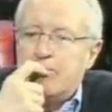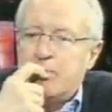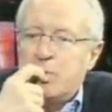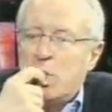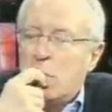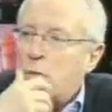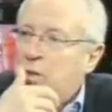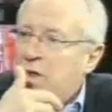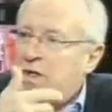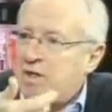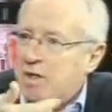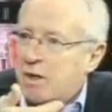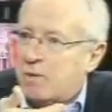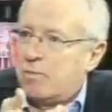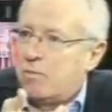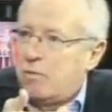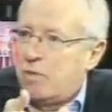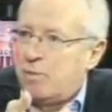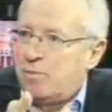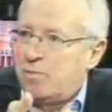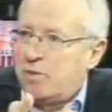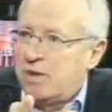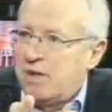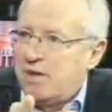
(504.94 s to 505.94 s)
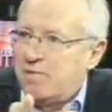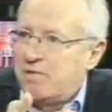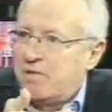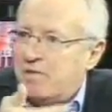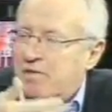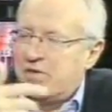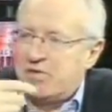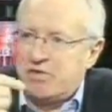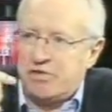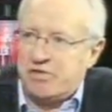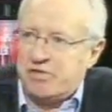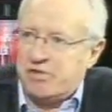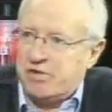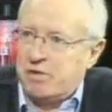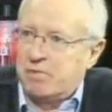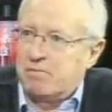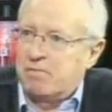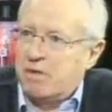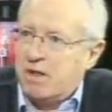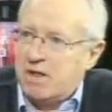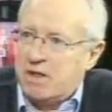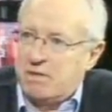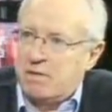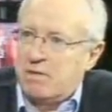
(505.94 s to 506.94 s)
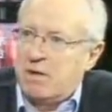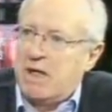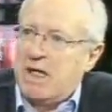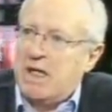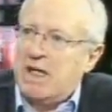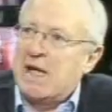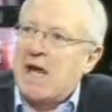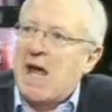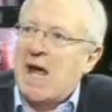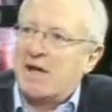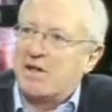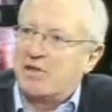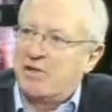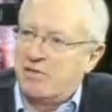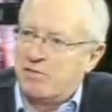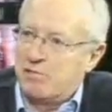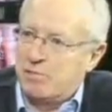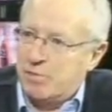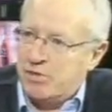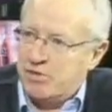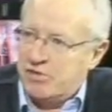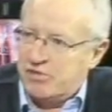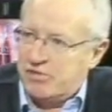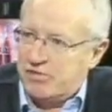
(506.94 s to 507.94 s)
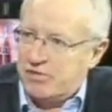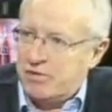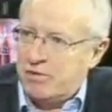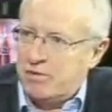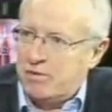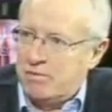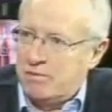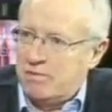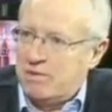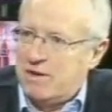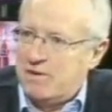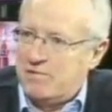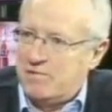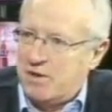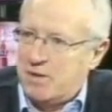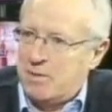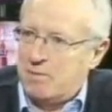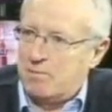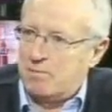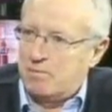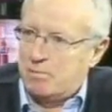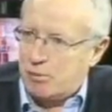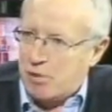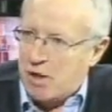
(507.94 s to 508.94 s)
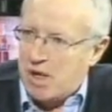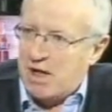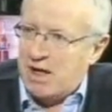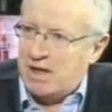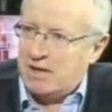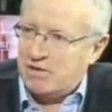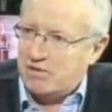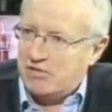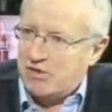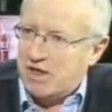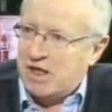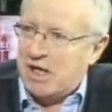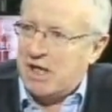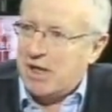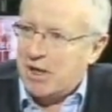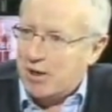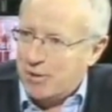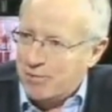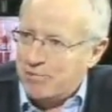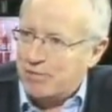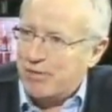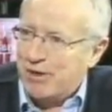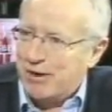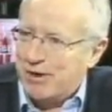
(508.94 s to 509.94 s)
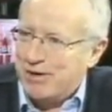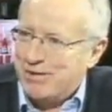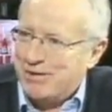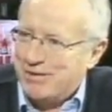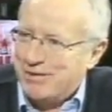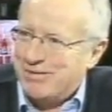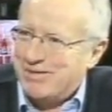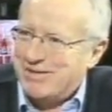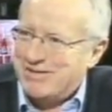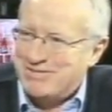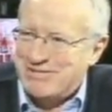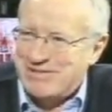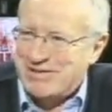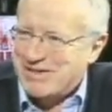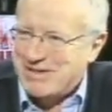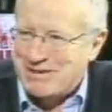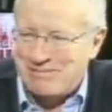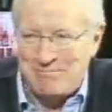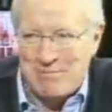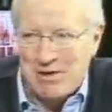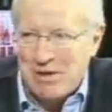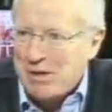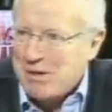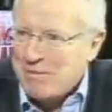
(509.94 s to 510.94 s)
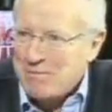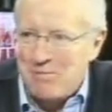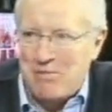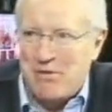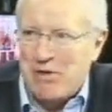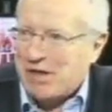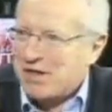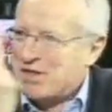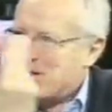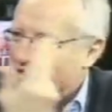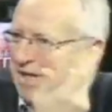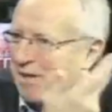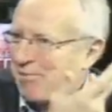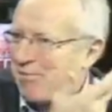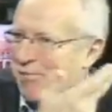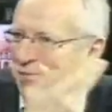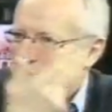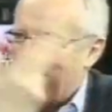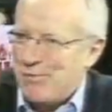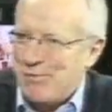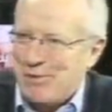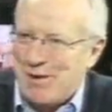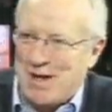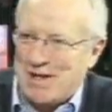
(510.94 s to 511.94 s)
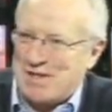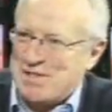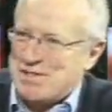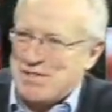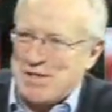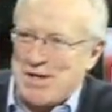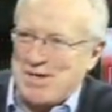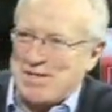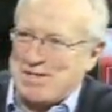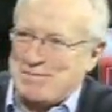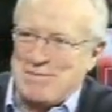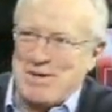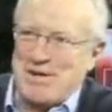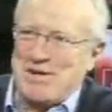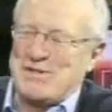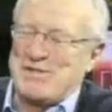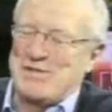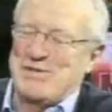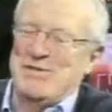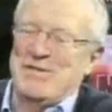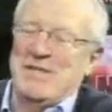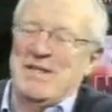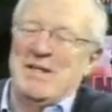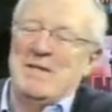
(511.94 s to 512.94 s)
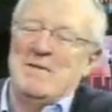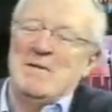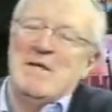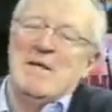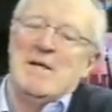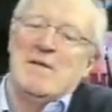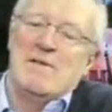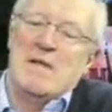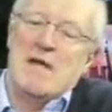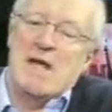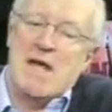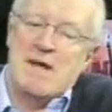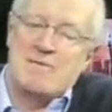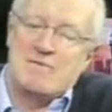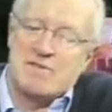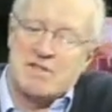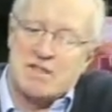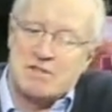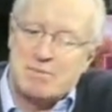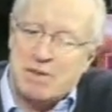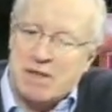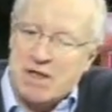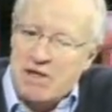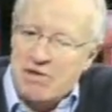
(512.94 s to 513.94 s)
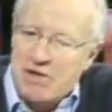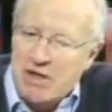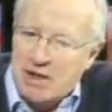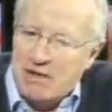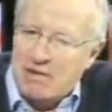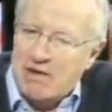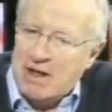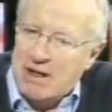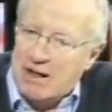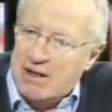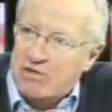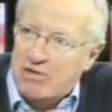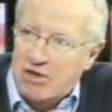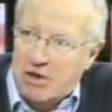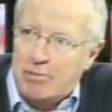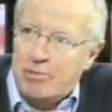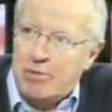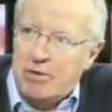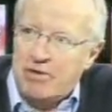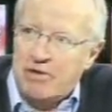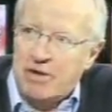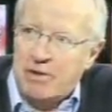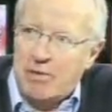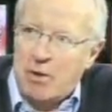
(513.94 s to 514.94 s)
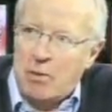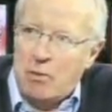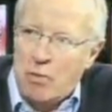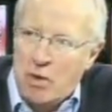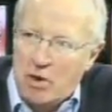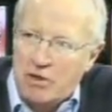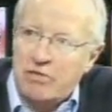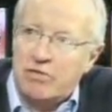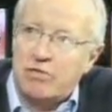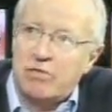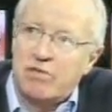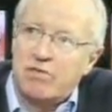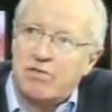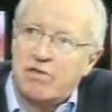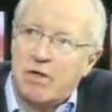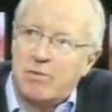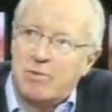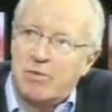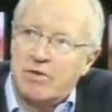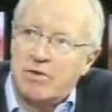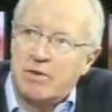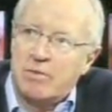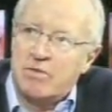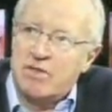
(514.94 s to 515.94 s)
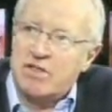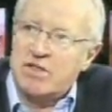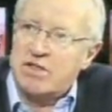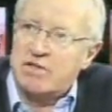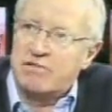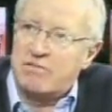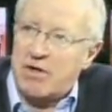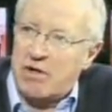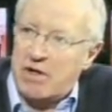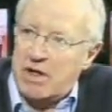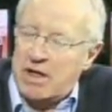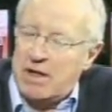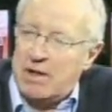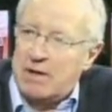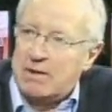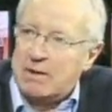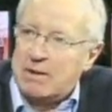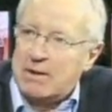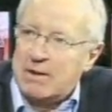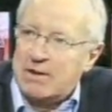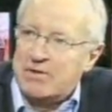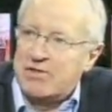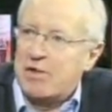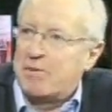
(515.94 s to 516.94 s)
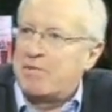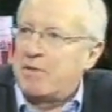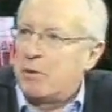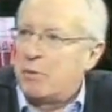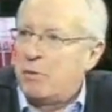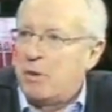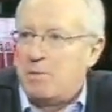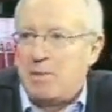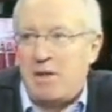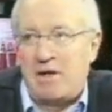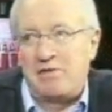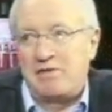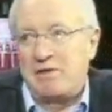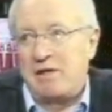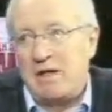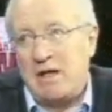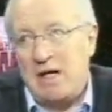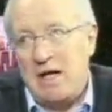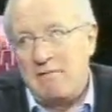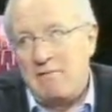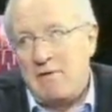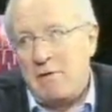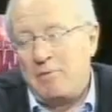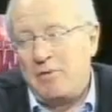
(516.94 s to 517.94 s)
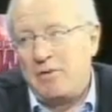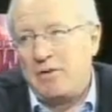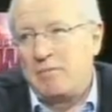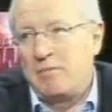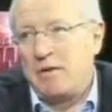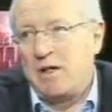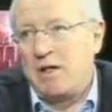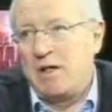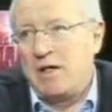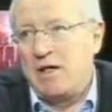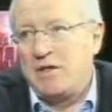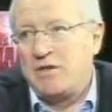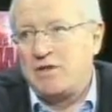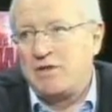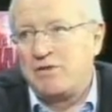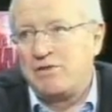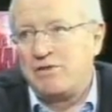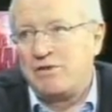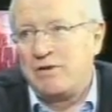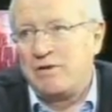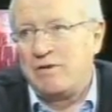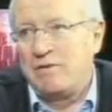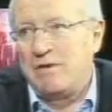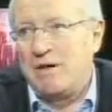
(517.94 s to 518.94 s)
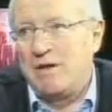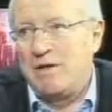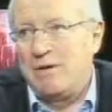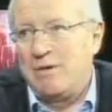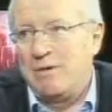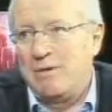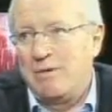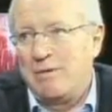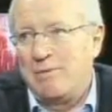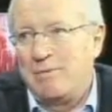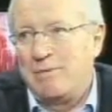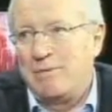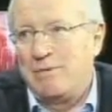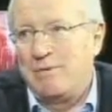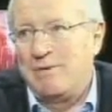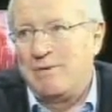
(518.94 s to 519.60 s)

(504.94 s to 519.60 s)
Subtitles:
We don't. We believe that this is an inactive but still living brain ticking over. Just things come through like stars pass through the heavens. But I think they interpret them and want to interpret them, which is something we basically gave up in the Middle Ages in Europe.